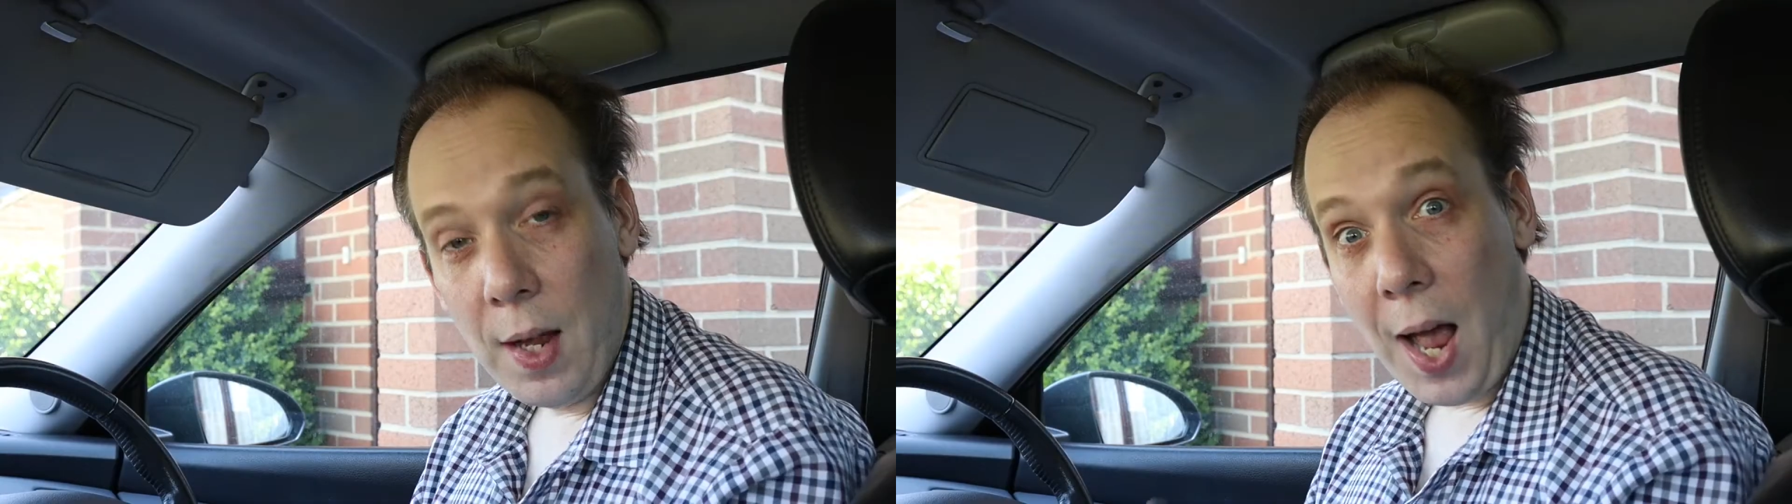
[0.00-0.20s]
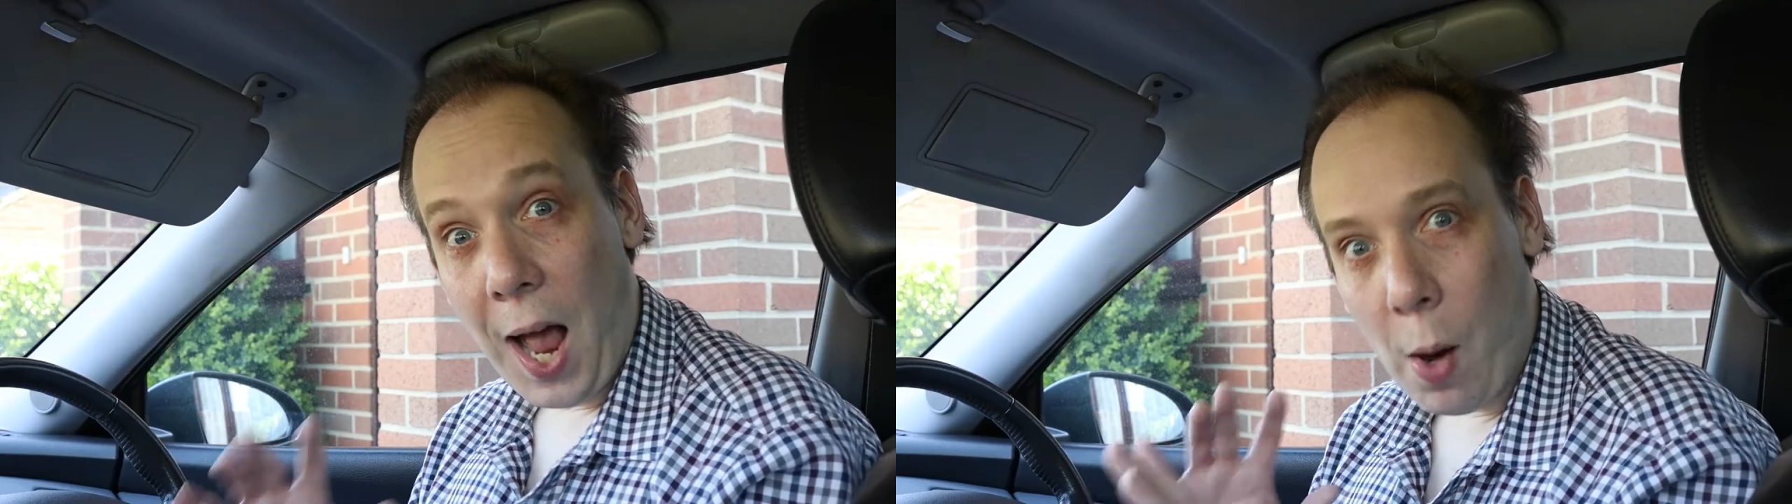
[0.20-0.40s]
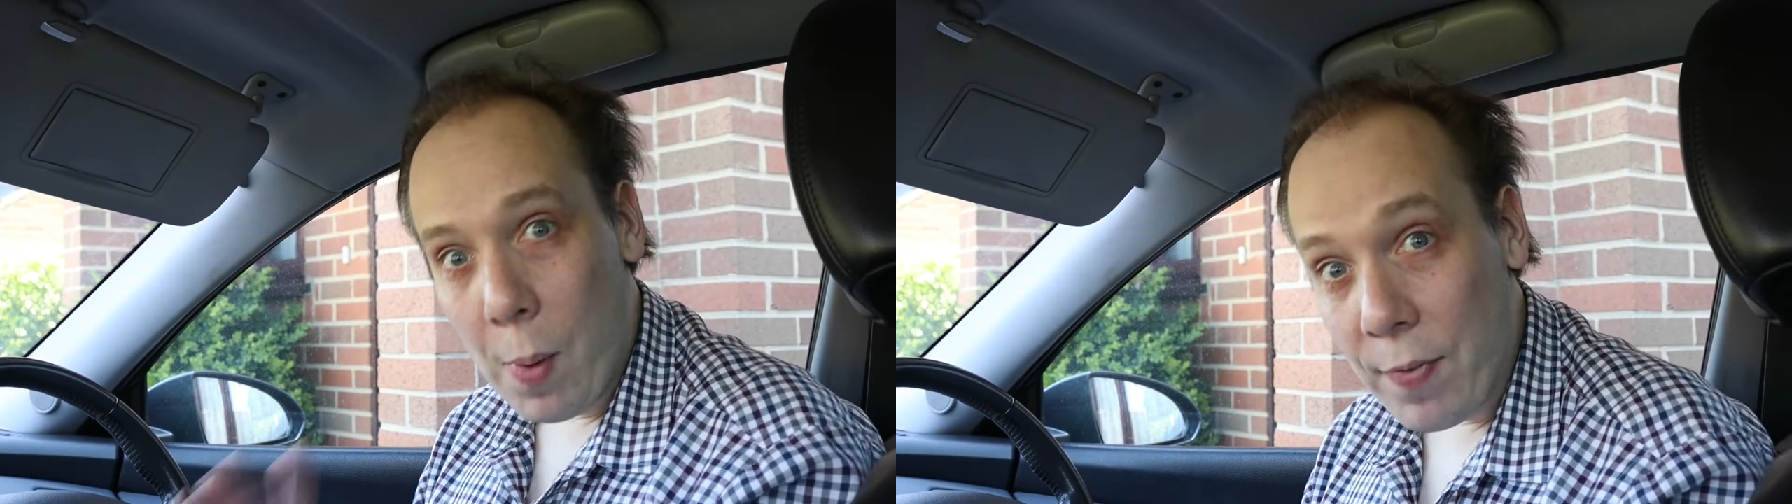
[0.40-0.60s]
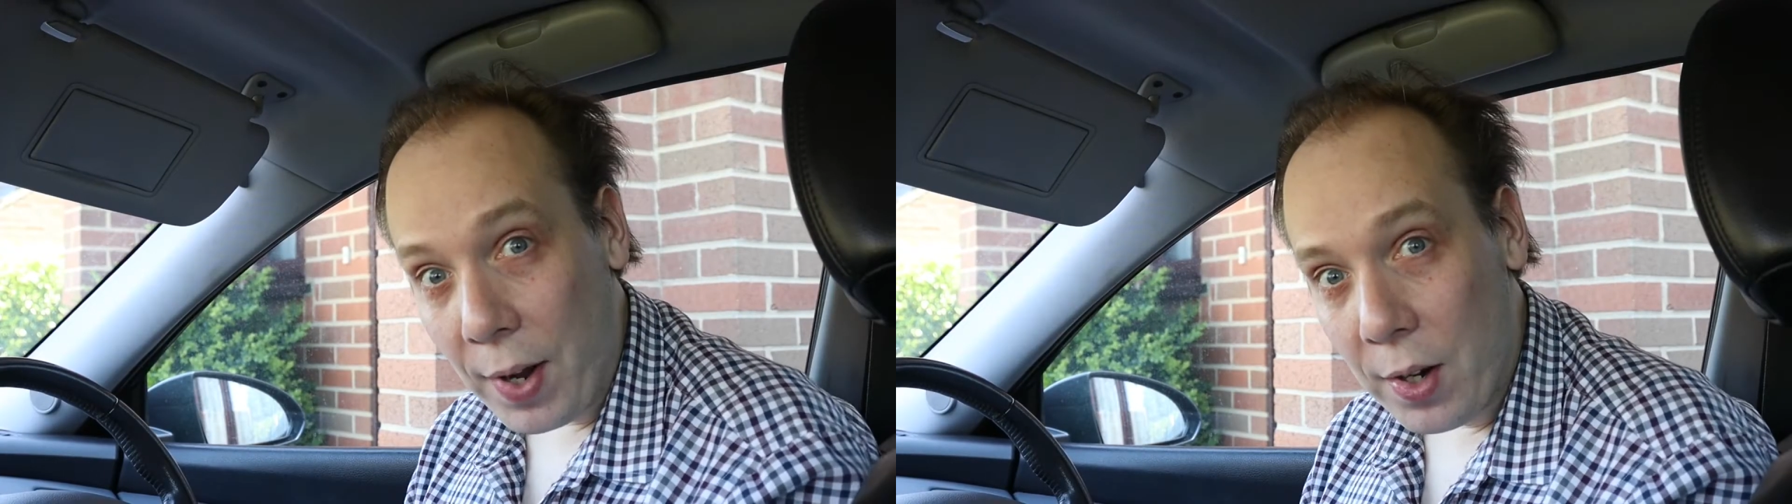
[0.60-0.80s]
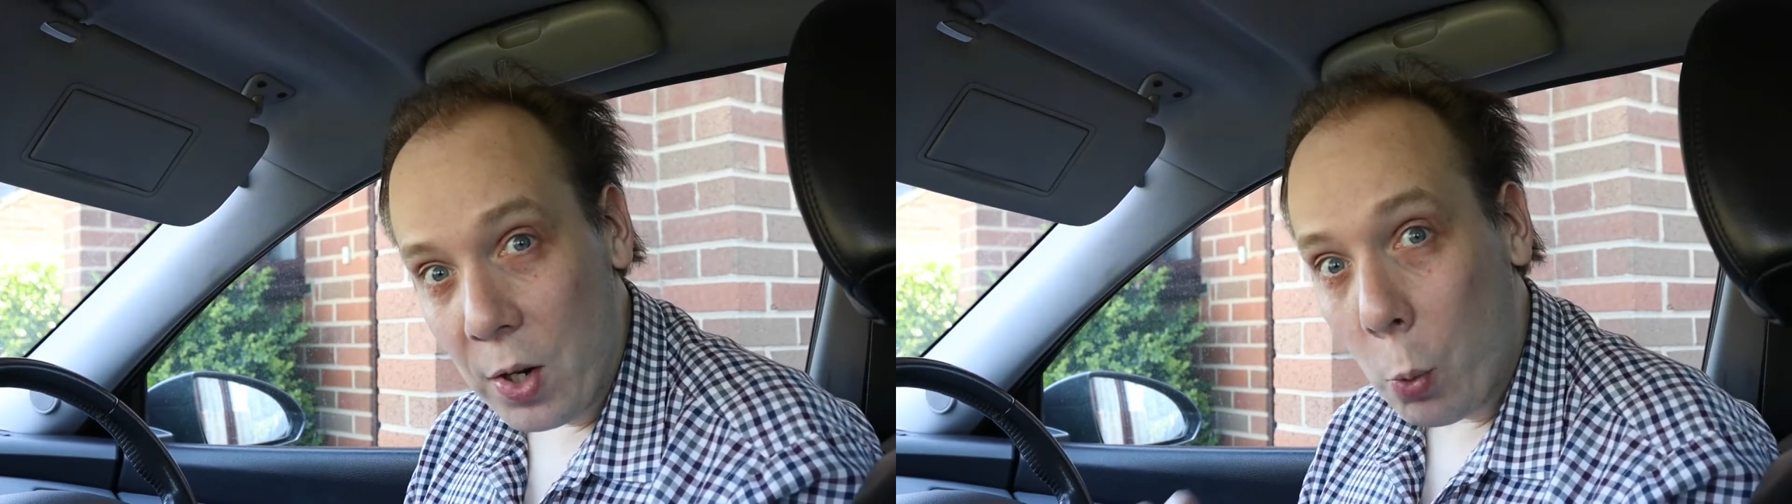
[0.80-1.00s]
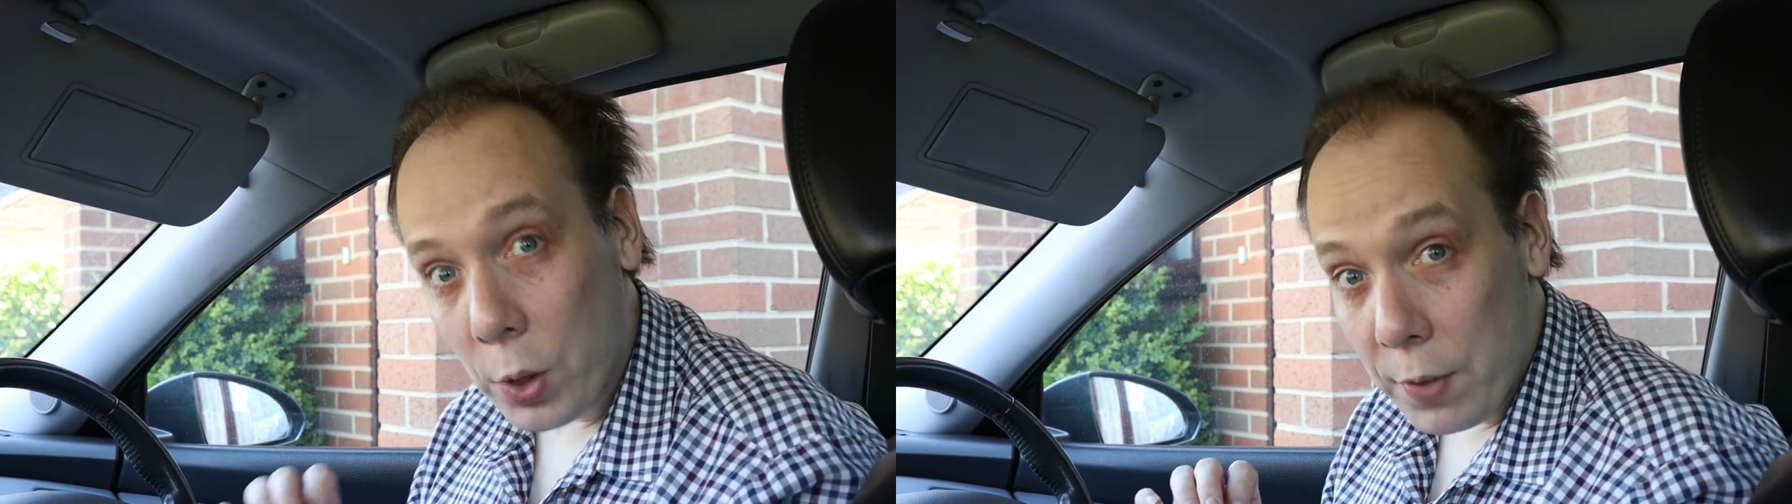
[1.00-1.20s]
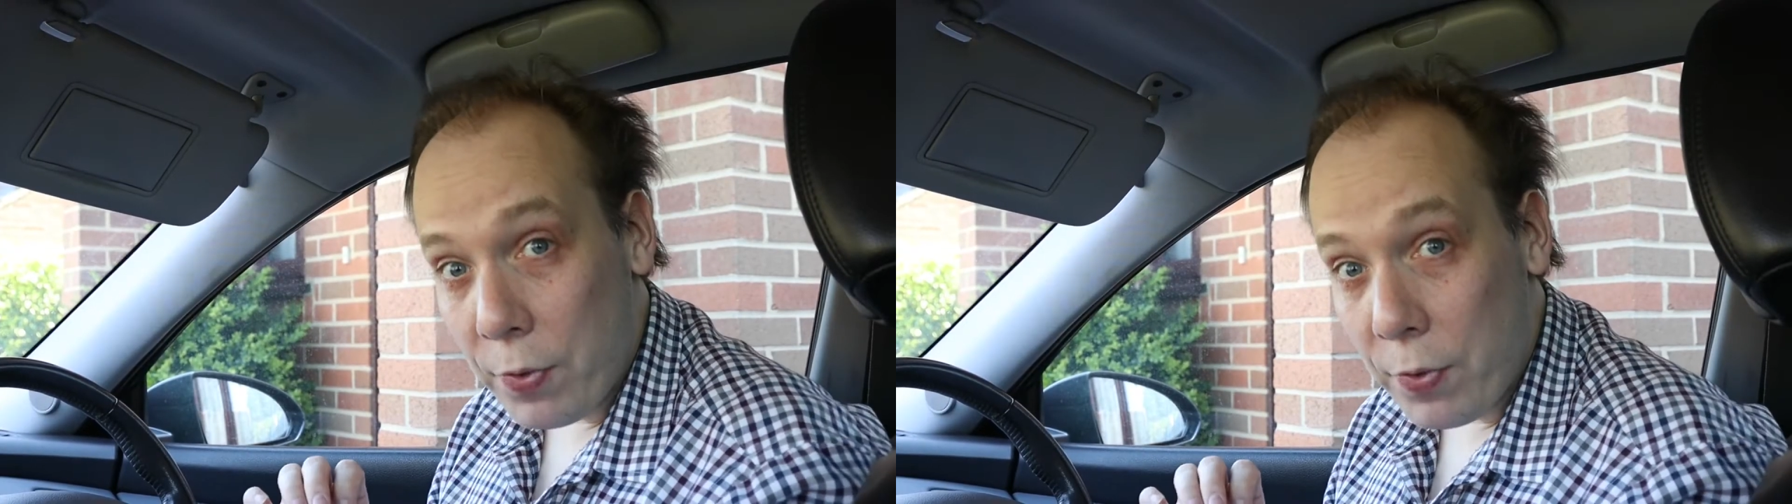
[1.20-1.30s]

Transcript: However, what if